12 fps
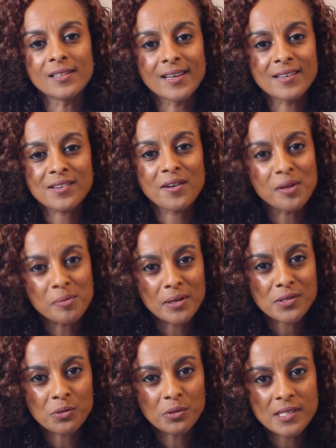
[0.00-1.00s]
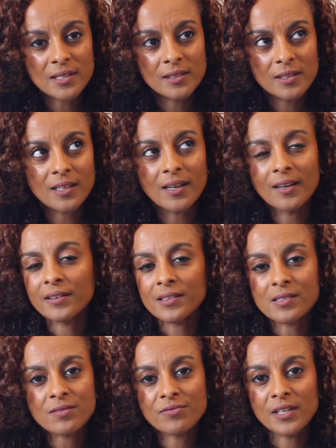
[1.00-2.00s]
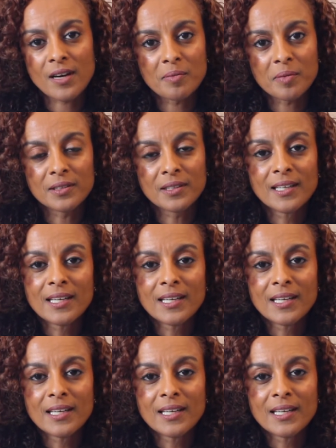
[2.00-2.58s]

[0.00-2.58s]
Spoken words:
that is all about storytelling, I think is phenomenal.